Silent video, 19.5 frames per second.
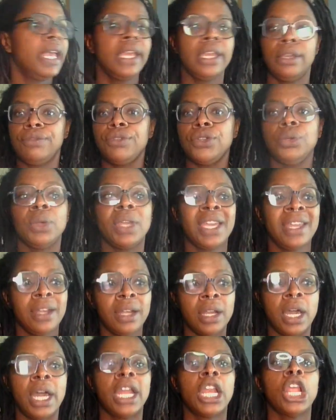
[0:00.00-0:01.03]
If you
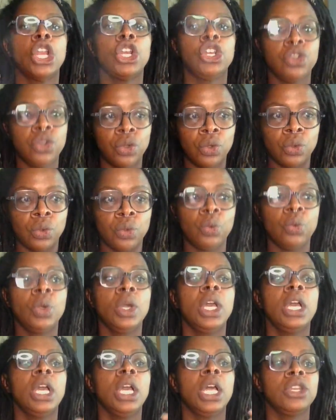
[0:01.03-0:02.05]
cannot, do
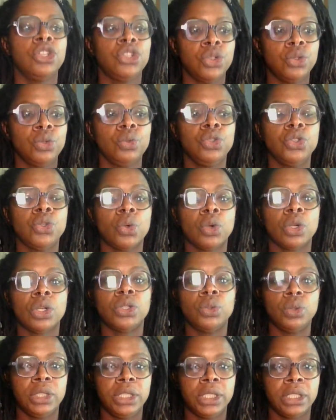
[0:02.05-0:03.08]
your
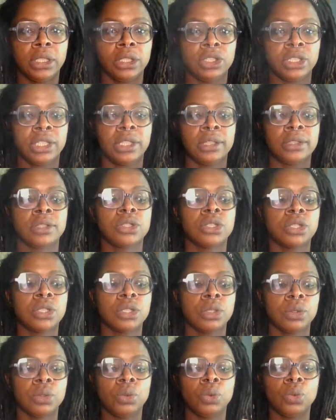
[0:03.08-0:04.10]
due diligence
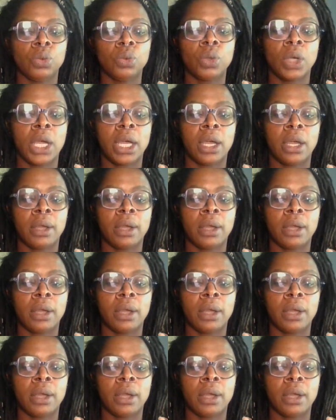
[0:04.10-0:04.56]
to